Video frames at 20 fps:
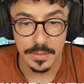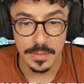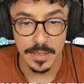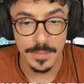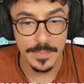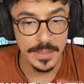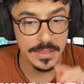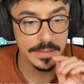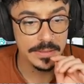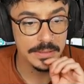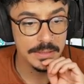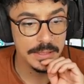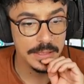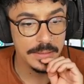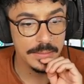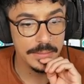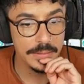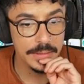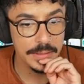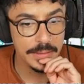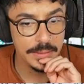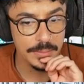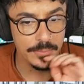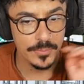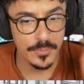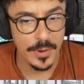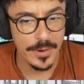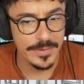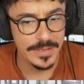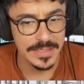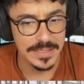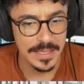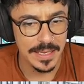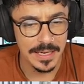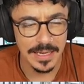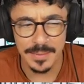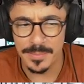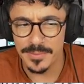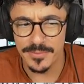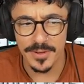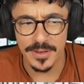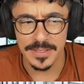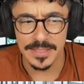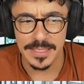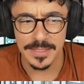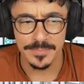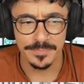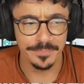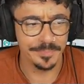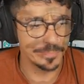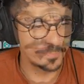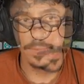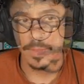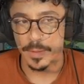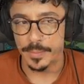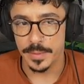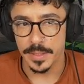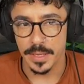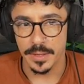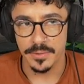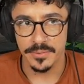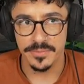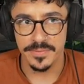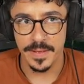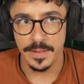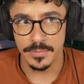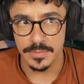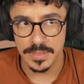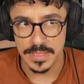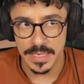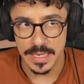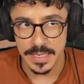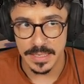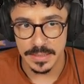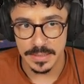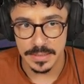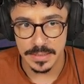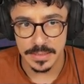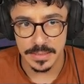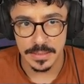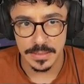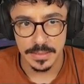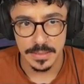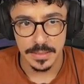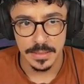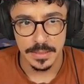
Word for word: Let me, uh, where is that? Let me find it. There we go. Found it.